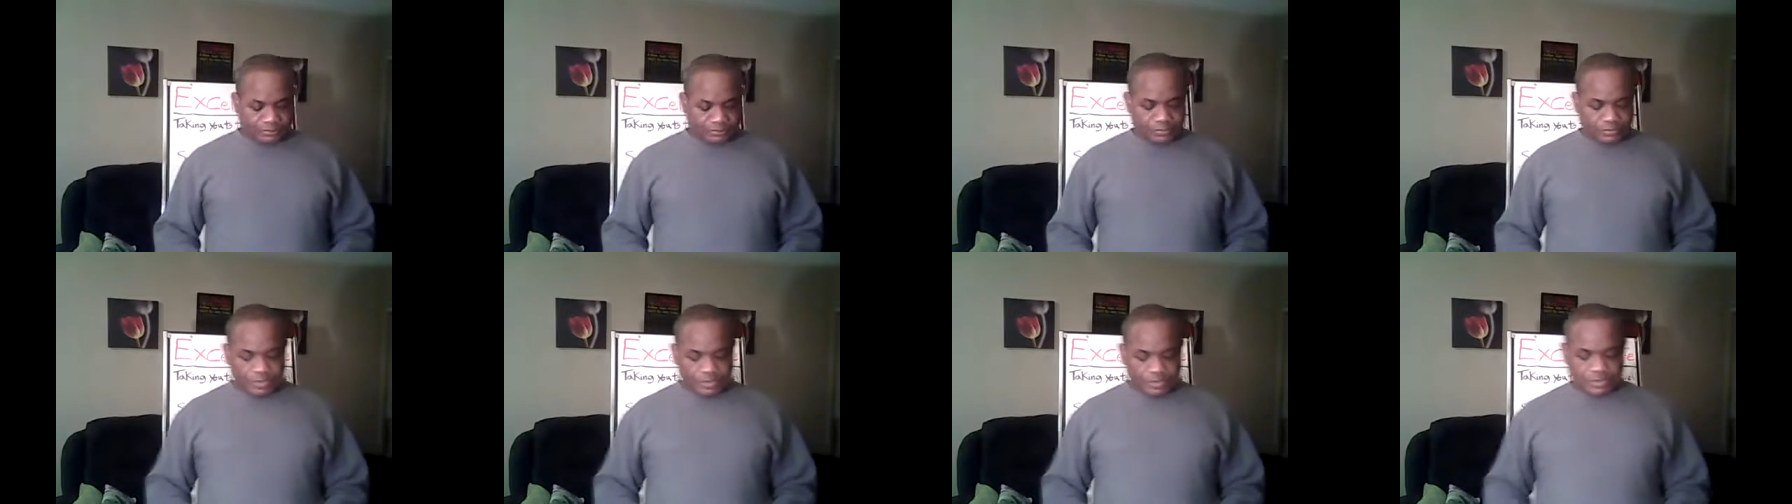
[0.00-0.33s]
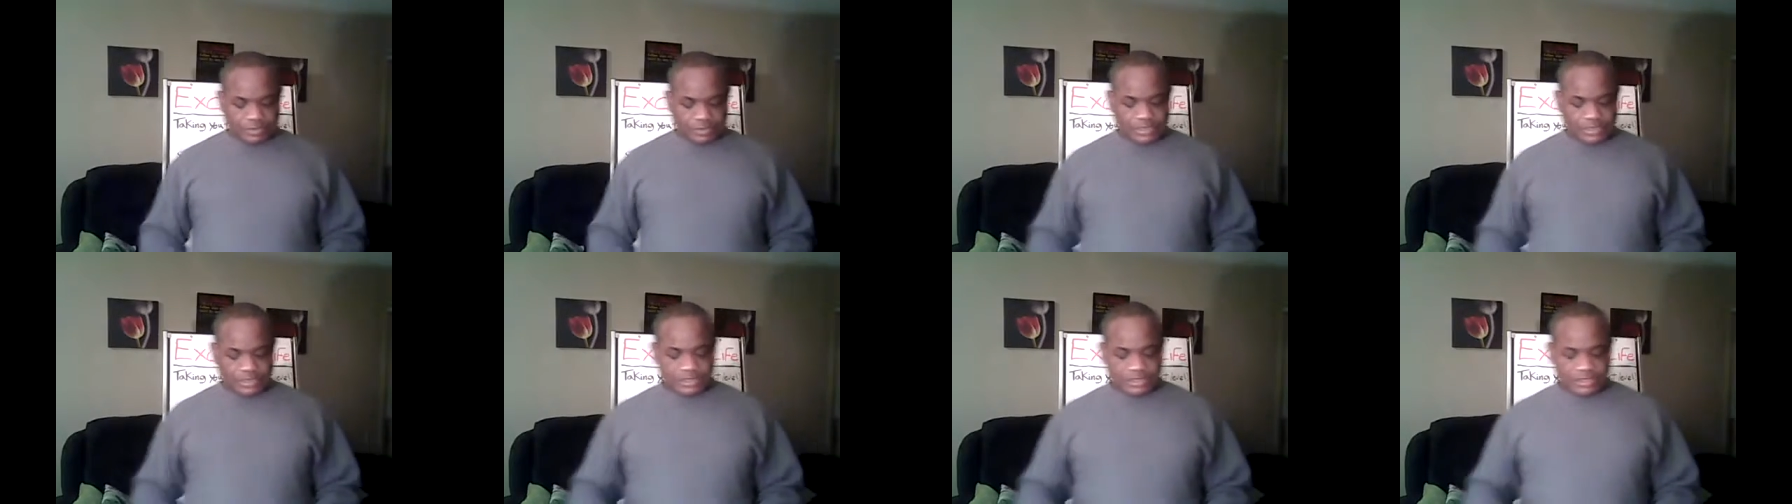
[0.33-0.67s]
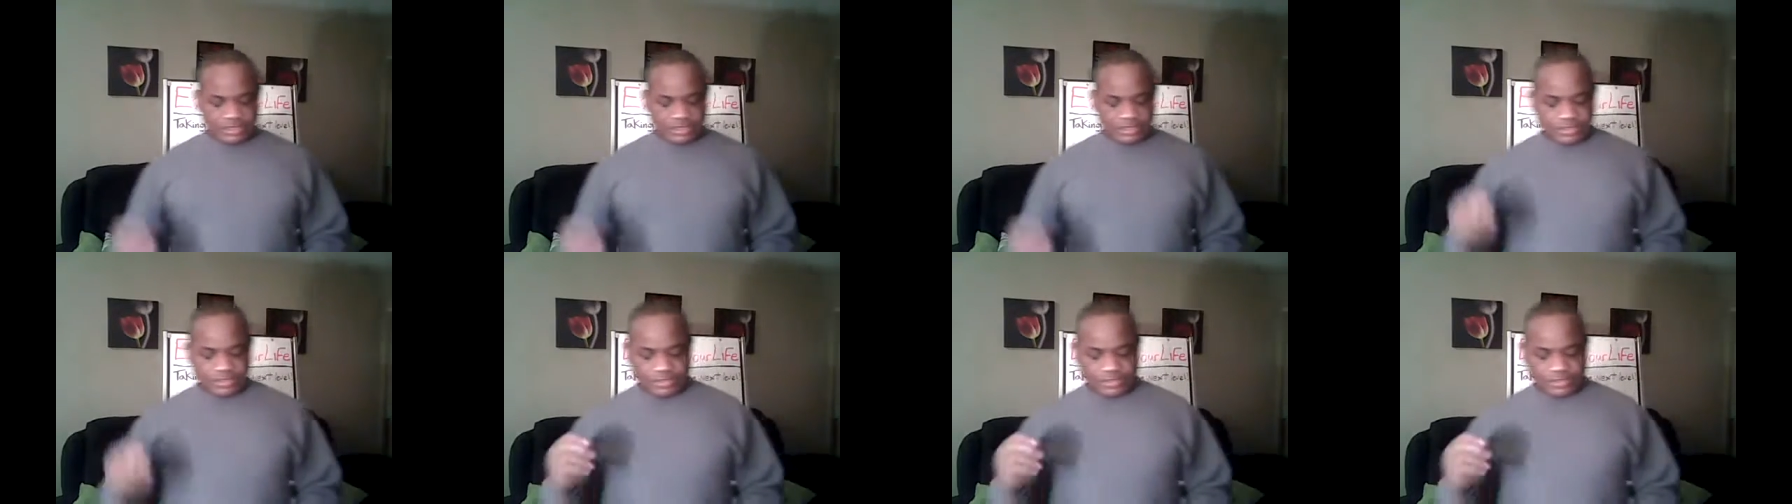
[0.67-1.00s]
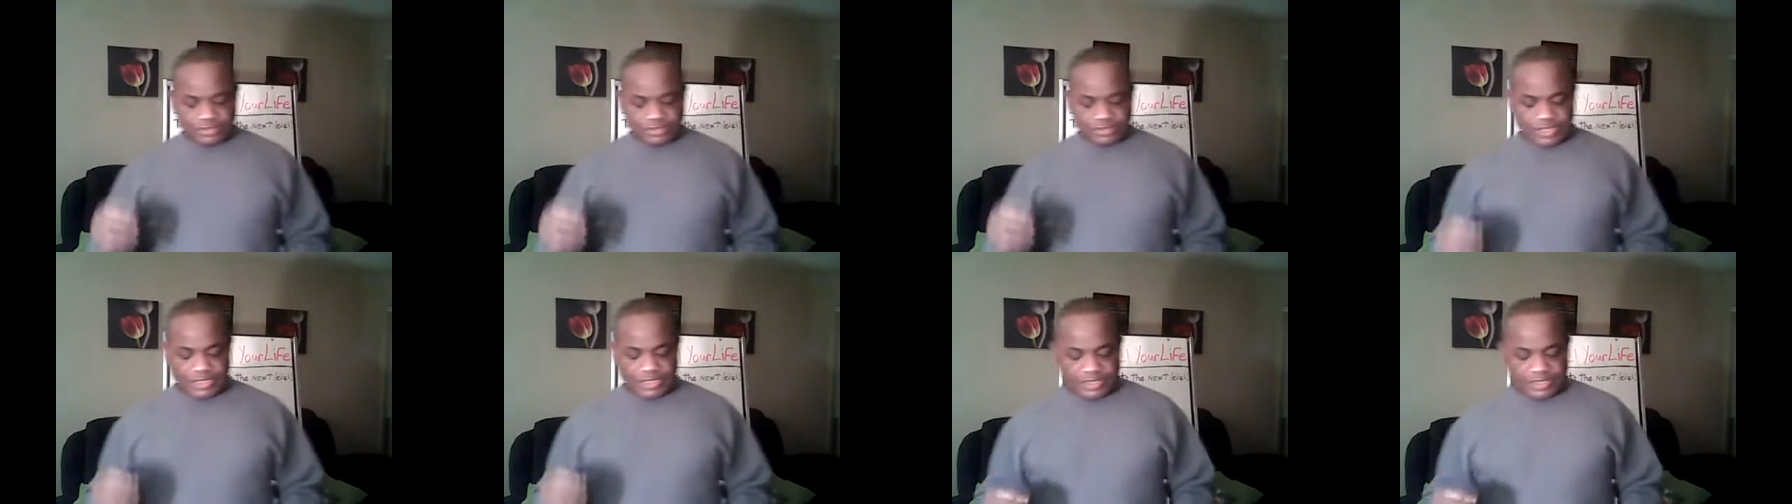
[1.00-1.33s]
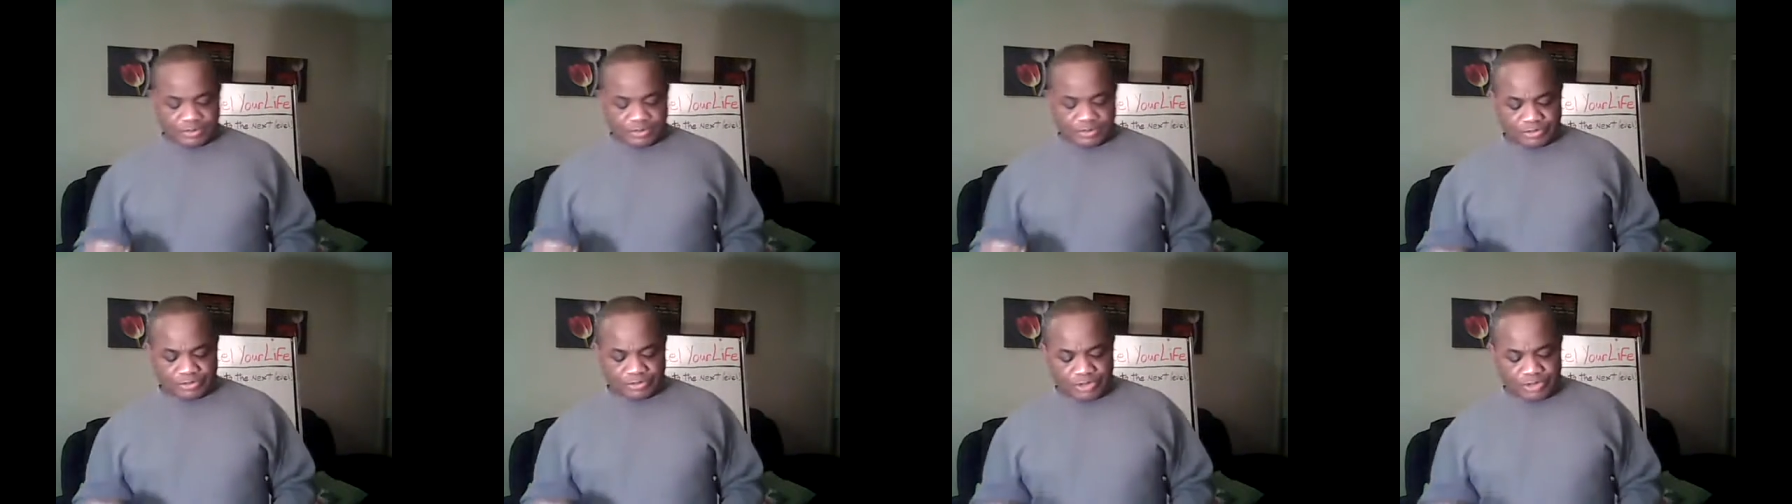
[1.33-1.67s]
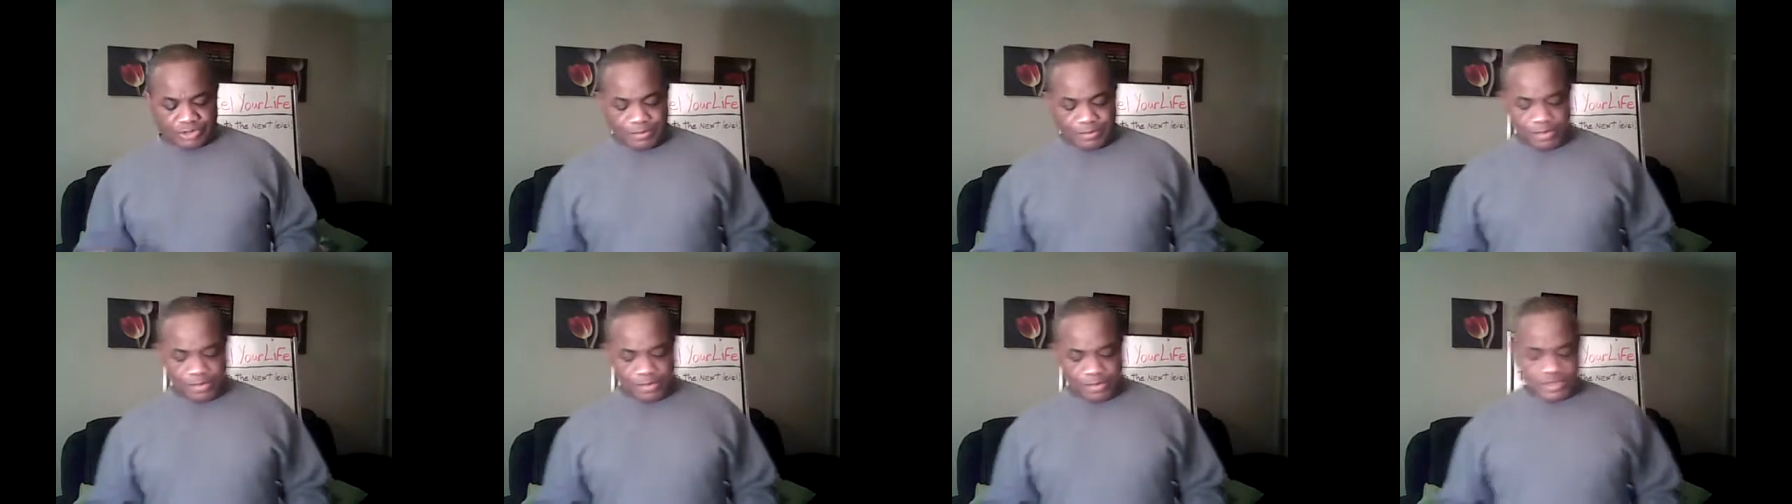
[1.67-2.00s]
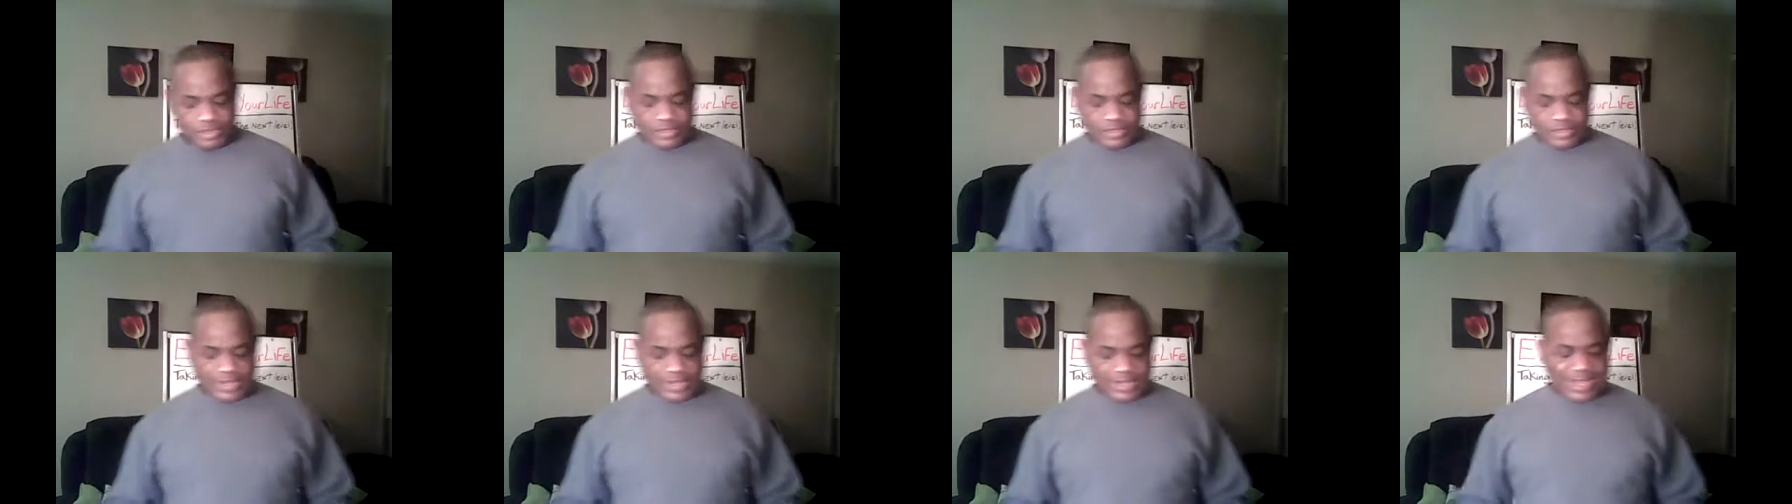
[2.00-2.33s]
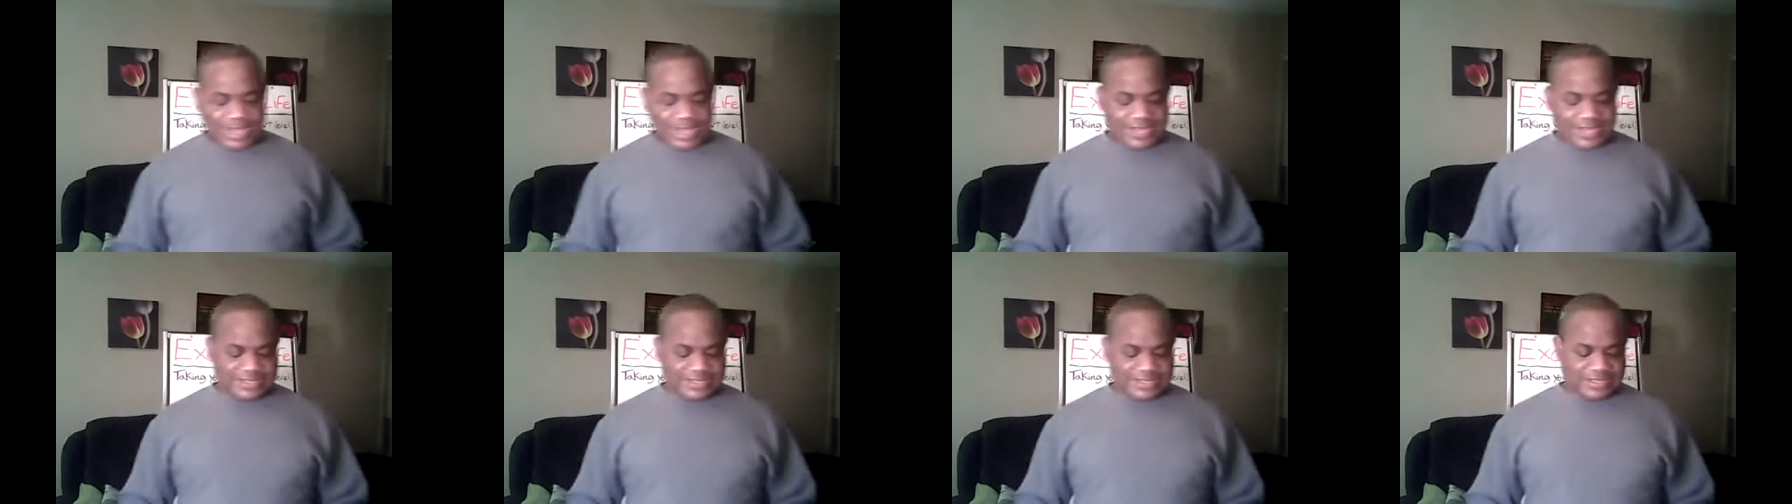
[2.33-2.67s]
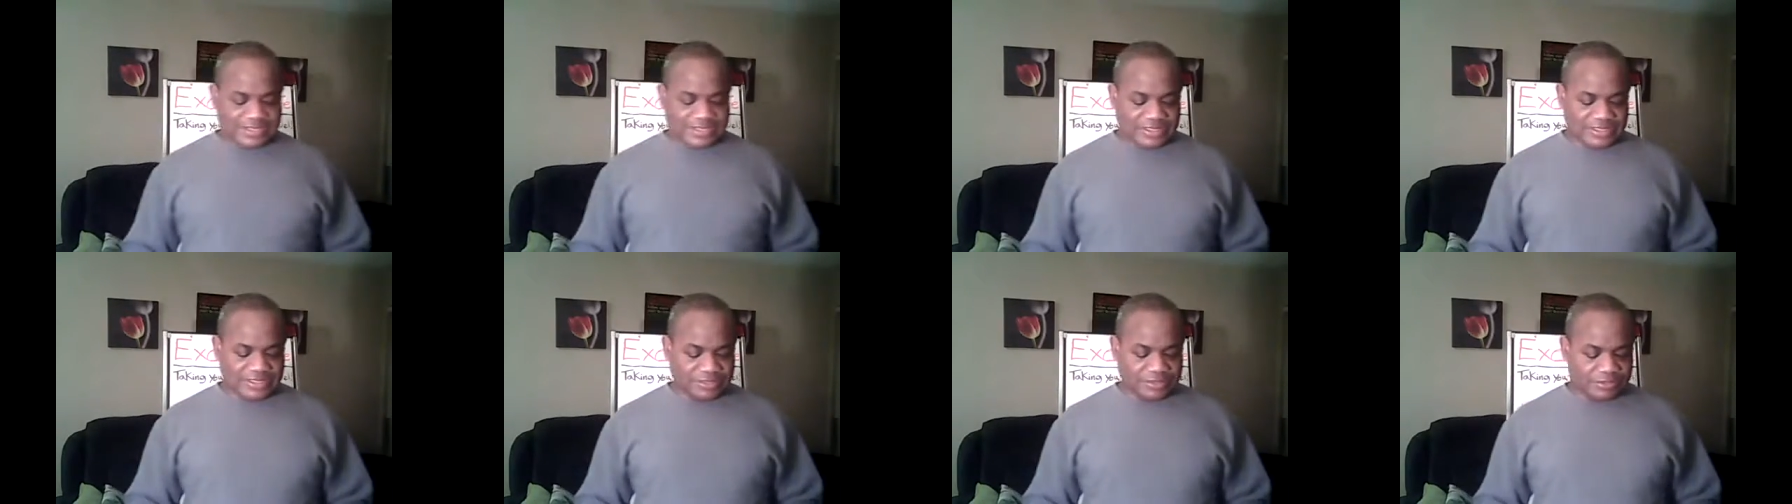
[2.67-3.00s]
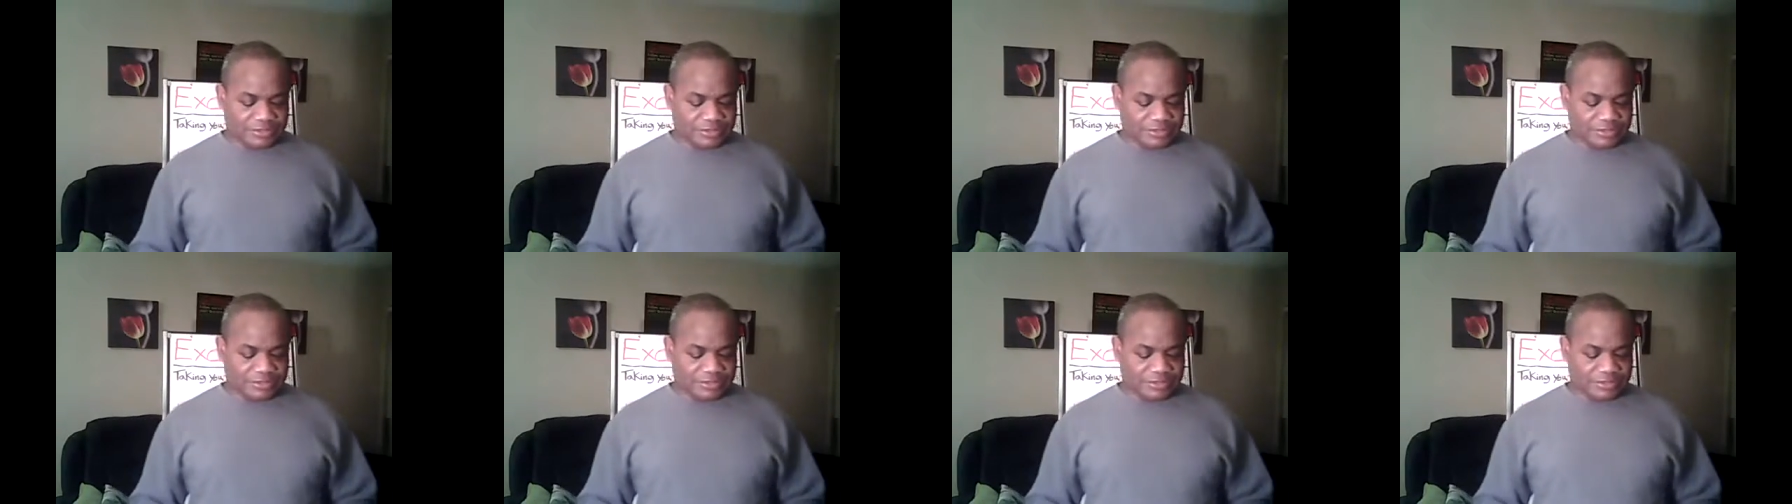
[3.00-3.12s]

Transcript: but the, the three the three points you're asking